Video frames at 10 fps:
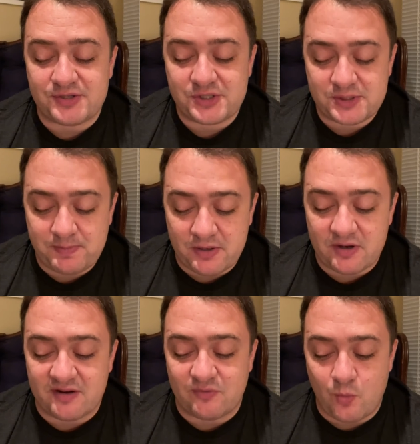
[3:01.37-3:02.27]

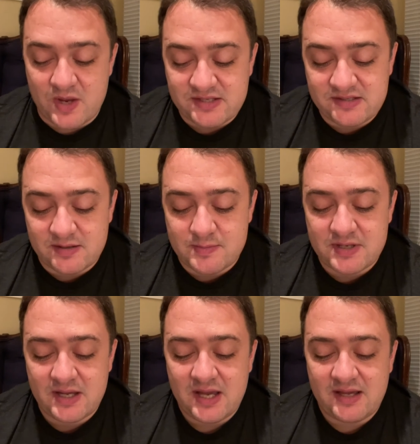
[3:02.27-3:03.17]
spirit of wisdom
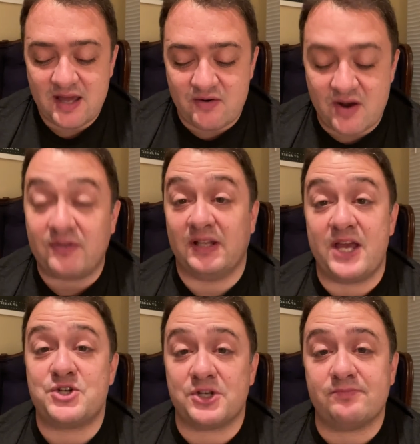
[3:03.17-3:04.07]
and
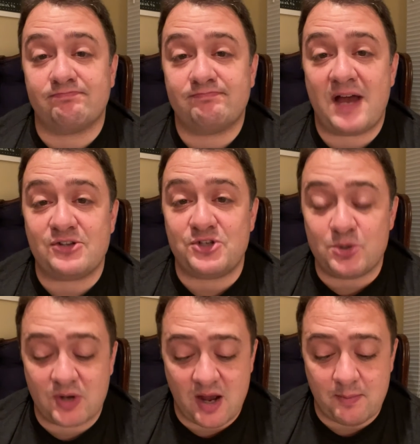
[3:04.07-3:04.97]
revelation as you
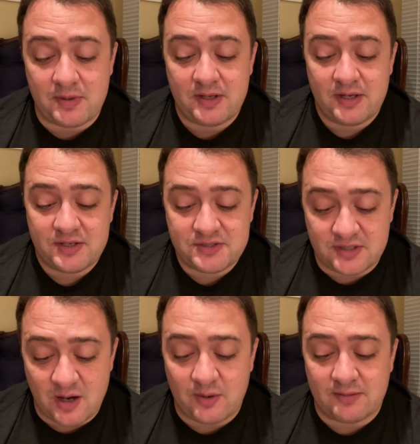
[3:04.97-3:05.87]
come to
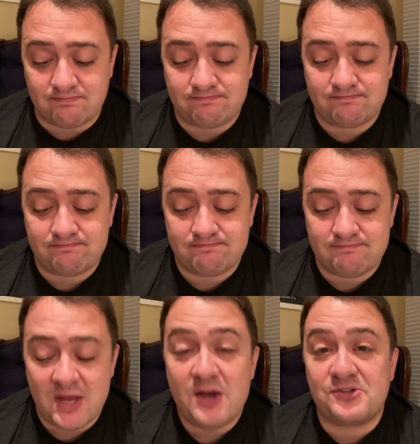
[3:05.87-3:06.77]
know him,
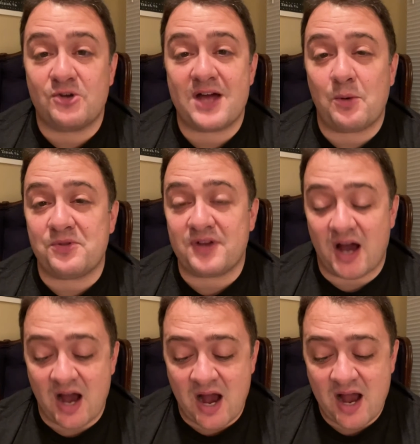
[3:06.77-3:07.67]
so that with the
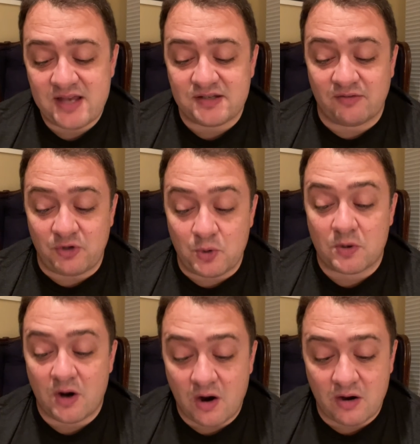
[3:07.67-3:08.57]
eyes of your
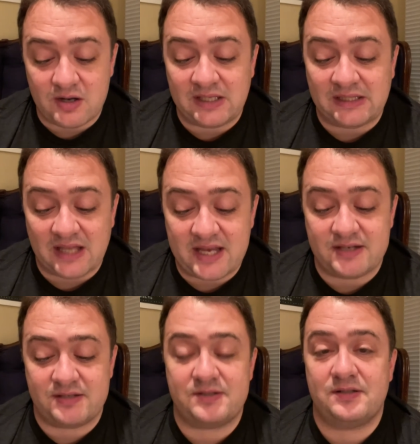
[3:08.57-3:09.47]
heart
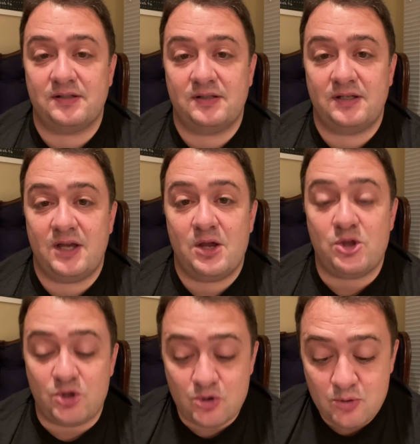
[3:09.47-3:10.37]
enlightened,
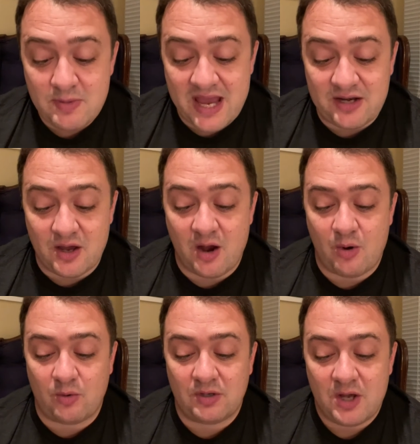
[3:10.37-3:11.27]
you may
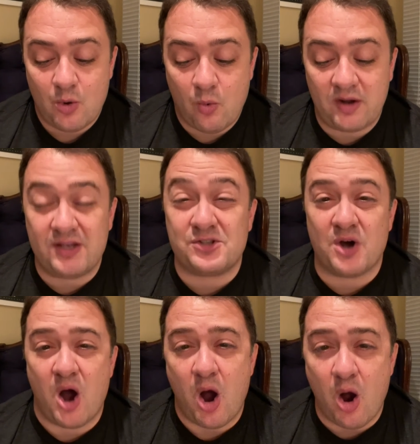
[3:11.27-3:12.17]
know what is the
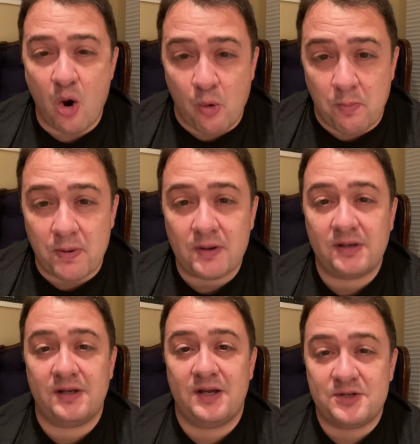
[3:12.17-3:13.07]
hope
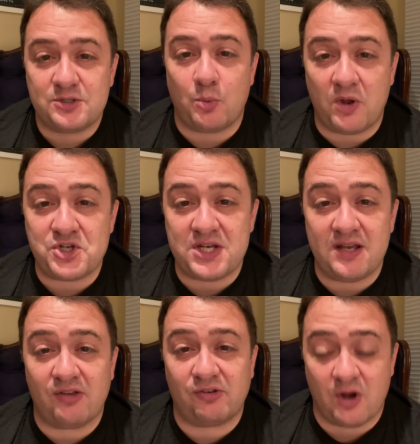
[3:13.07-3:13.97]
to which he
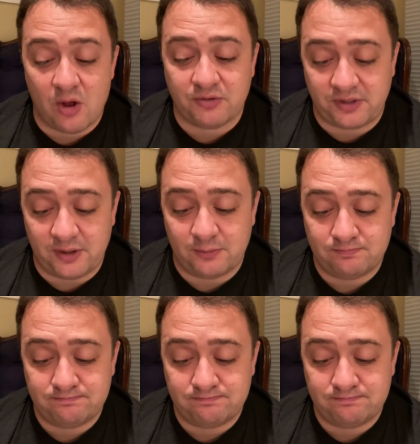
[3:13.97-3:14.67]
has called you